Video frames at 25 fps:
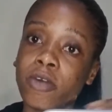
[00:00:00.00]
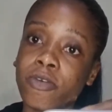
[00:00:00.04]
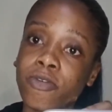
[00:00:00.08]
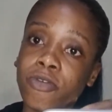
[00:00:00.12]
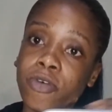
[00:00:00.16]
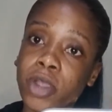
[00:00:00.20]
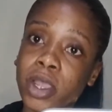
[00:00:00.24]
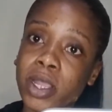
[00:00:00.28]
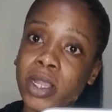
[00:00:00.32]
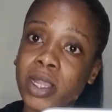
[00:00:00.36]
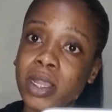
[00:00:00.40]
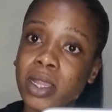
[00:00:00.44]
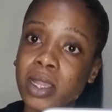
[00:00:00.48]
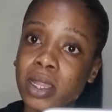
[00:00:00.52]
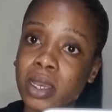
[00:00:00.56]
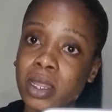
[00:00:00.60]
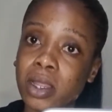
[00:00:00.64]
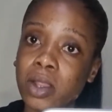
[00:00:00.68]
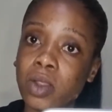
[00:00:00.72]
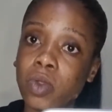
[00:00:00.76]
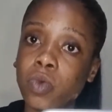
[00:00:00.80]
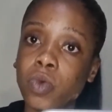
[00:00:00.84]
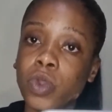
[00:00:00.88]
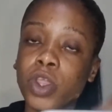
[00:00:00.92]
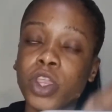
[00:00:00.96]
phrases in
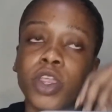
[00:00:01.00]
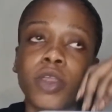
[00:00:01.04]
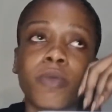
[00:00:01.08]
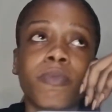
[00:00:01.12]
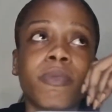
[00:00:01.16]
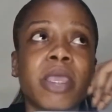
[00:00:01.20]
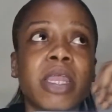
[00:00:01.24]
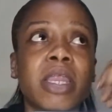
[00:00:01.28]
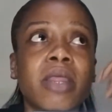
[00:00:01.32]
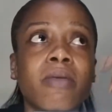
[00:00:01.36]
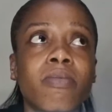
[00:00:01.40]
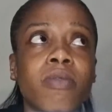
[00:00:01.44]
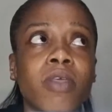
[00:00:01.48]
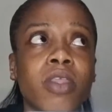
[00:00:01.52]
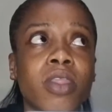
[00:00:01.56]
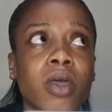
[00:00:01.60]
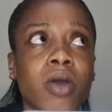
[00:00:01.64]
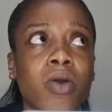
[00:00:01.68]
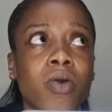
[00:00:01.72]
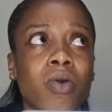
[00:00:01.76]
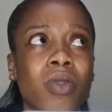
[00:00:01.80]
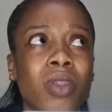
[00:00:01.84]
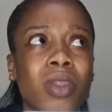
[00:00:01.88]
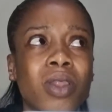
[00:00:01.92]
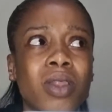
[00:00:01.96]
it which made him think
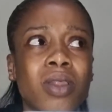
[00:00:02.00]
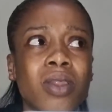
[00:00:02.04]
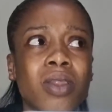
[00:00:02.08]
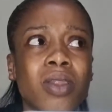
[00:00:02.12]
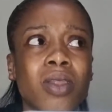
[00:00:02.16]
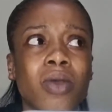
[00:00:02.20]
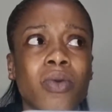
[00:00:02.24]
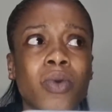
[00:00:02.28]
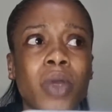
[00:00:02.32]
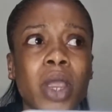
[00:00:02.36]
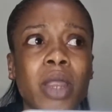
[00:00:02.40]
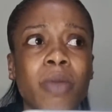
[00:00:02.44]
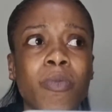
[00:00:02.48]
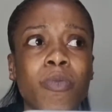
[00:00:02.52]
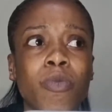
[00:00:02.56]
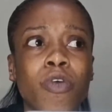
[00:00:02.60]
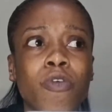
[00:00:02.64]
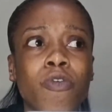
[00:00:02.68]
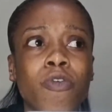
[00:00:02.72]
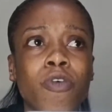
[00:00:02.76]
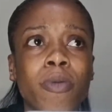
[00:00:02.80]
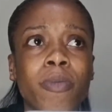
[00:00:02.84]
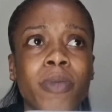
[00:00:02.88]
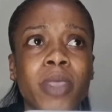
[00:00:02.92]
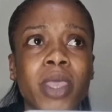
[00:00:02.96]
that, oh, this is the right book
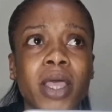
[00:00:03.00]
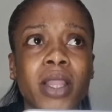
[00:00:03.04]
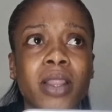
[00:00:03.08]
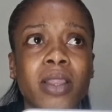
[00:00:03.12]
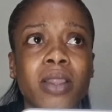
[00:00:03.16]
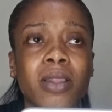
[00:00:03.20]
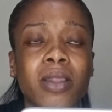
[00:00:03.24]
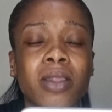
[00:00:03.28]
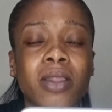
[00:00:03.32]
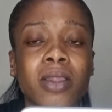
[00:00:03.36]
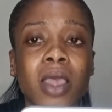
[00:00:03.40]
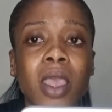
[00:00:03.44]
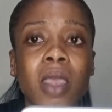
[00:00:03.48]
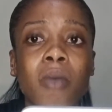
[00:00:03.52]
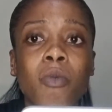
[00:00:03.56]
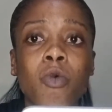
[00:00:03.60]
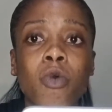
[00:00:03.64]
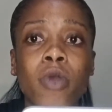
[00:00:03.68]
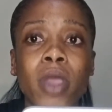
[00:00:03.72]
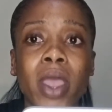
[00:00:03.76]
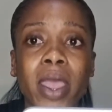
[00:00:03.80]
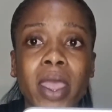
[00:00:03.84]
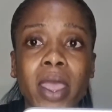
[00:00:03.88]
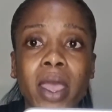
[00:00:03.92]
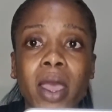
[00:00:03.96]
for me at this time
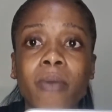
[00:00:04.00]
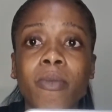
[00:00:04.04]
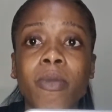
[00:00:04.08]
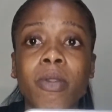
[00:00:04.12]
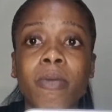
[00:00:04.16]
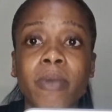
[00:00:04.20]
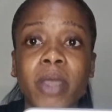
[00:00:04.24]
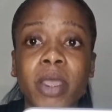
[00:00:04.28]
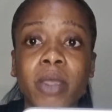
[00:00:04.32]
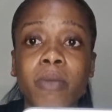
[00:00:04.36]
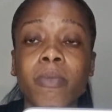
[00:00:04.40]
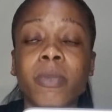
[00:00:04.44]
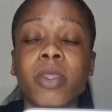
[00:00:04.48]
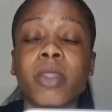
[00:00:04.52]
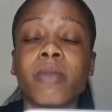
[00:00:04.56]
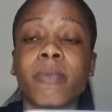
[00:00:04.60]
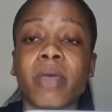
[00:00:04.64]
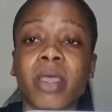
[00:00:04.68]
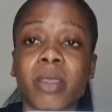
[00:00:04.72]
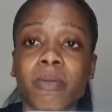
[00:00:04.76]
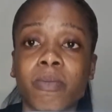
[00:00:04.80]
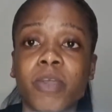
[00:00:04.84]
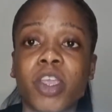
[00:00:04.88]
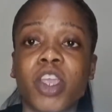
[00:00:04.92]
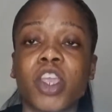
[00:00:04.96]
where I am in
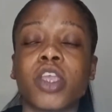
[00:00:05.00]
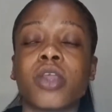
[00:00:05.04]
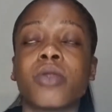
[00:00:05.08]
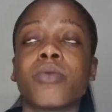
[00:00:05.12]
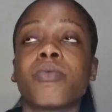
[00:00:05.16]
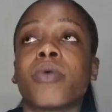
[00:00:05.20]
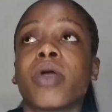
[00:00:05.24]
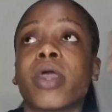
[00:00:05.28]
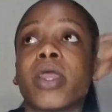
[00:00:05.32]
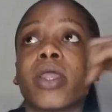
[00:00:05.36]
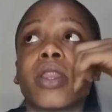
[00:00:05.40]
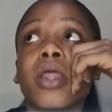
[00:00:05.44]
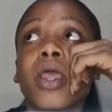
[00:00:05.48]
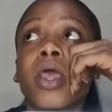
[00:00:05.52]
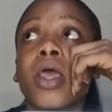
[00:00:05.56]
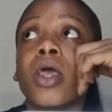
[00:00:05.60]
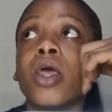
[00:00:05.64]
my mission, right?